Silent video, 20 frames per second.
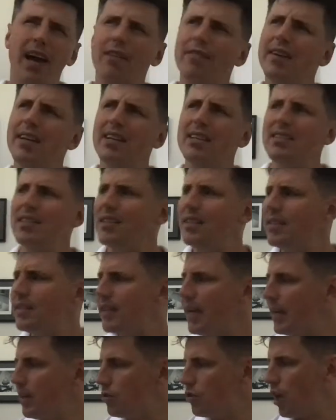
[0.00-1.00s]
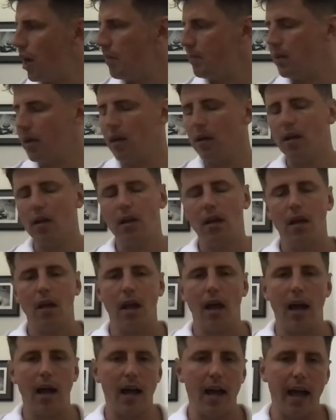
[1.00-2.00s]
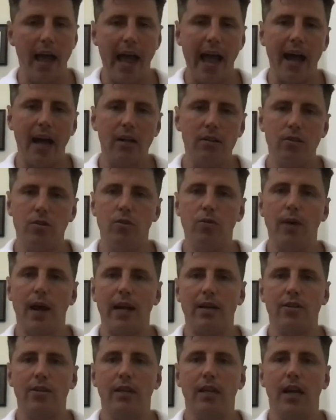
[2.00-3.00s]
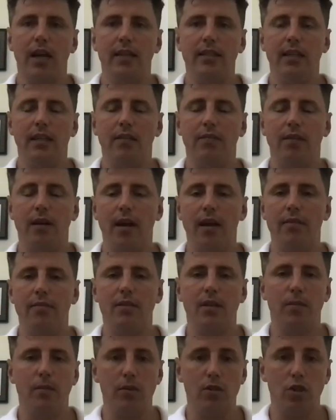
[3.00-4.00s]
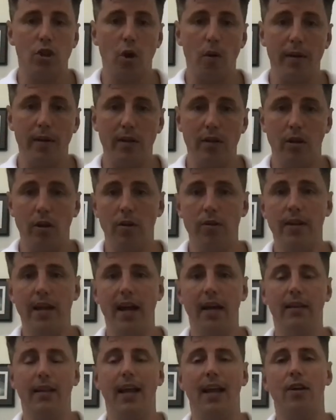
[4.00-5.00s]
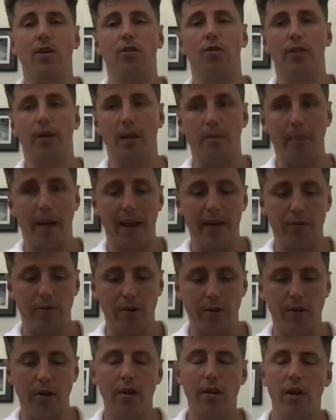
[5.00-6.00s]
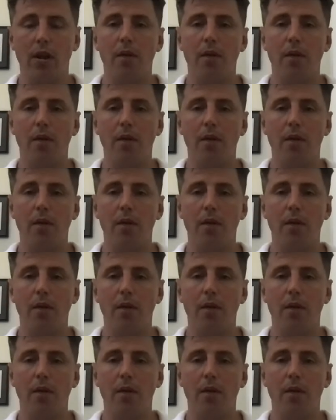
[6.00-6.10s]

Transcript: I think it's in the second chapter, uh, how to actually identify if someone's going to go down that chronic pain route.